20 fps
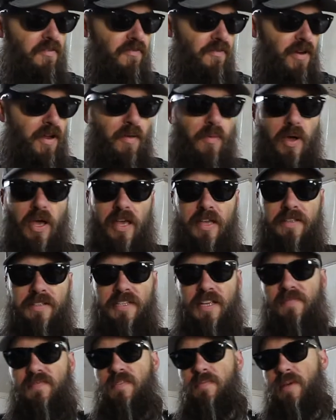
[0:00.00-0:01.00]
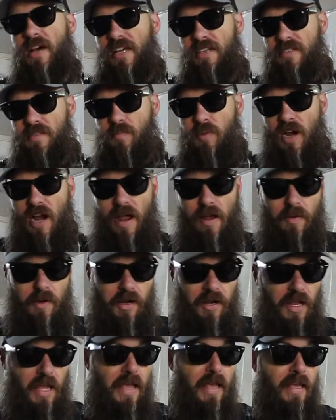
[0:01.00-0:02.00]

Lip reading: freeway at 70 miles per hour.